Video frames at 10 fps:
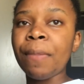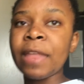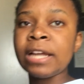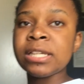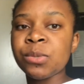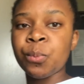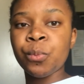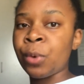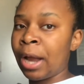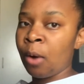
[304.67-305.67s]
that
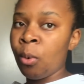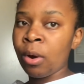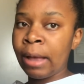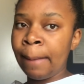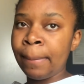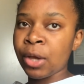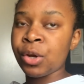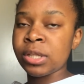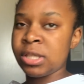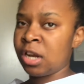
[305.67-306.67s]
when I woke up, I
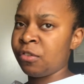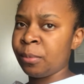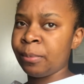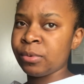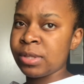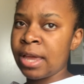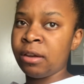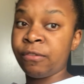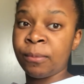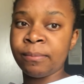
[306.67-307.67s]
couldn't stand up,
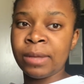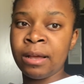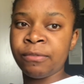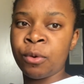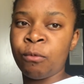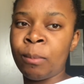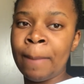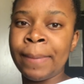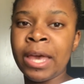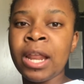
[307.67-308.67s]
stand from uh, from my
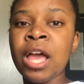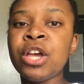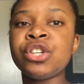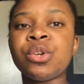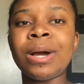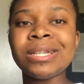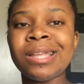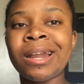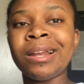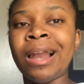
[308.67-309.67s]
bed. So I
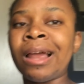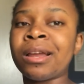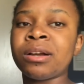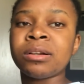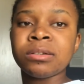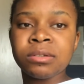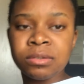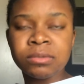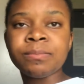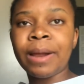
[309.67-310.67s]
started like
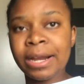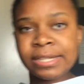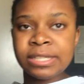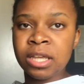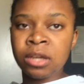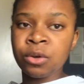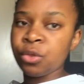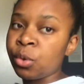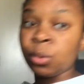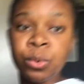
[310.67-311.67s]
practicing
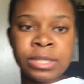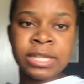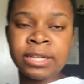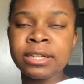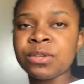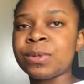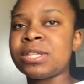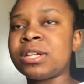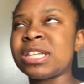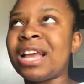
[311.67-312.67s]
through Quizlet.
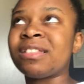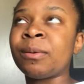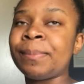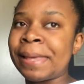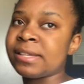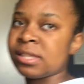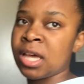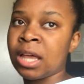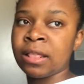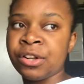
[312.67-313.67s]
Quizlet is like the best
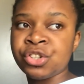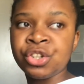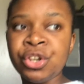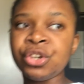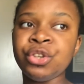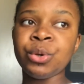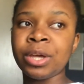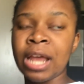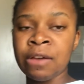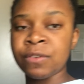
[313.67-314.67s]
thing that you
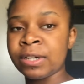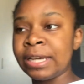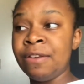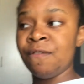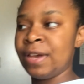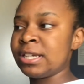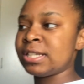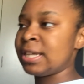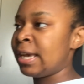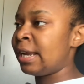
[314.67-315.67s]
can ever
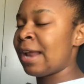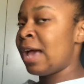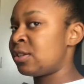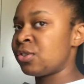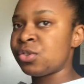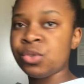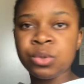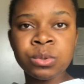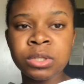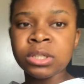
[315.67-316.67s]
invest in as a
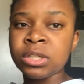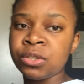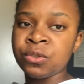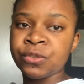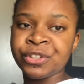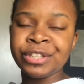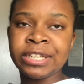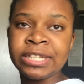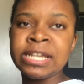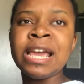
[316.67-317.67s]
student in
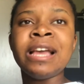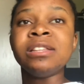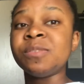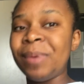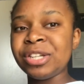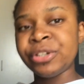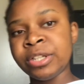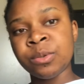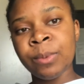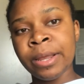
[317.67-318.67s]
university,
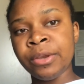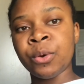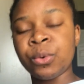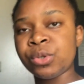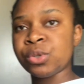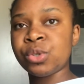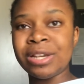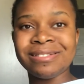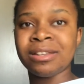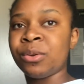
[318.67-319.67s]
especially when your
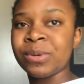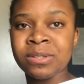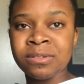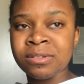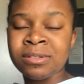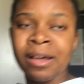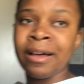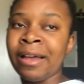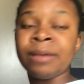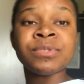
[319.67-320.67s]
tests and quizzes
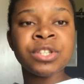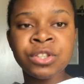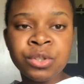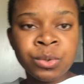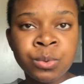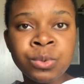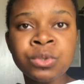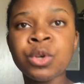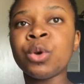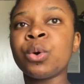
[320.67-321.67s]
are
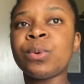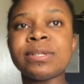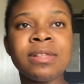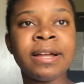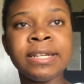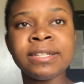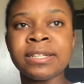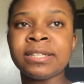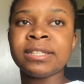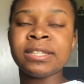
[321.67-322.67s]
MCQs. Quizlet
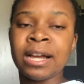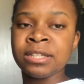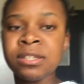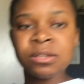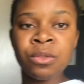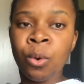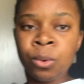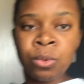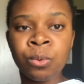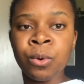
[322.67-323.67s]
just does
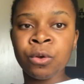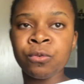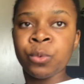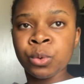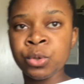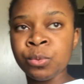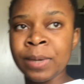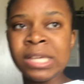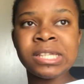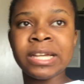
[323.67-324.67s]
all the work for you
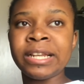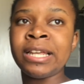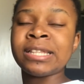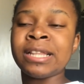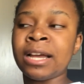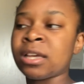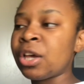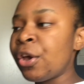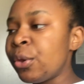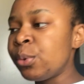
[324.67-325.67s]
basically. It's like
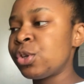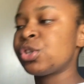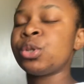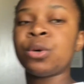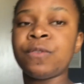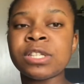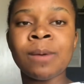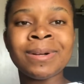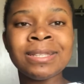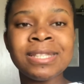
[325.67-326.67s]
you just look for
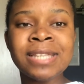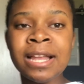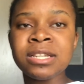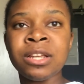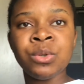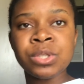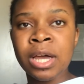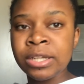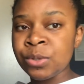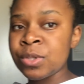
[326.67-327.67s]
someone's set and you
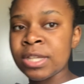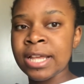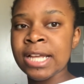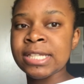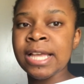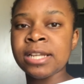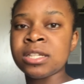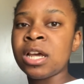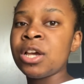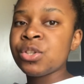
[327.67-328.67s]
start using your set.
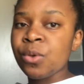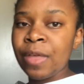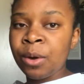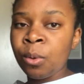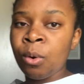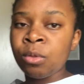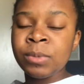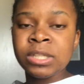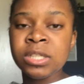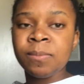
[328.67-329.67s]
So that will all be
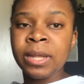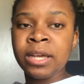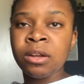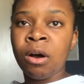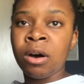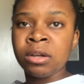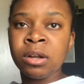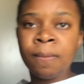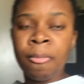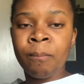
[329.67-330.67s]
displayed on
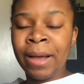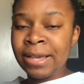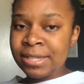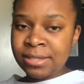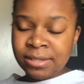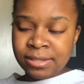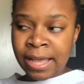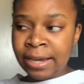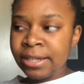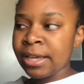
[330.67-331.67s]
my
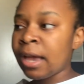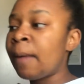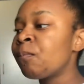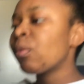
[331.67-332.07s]
side here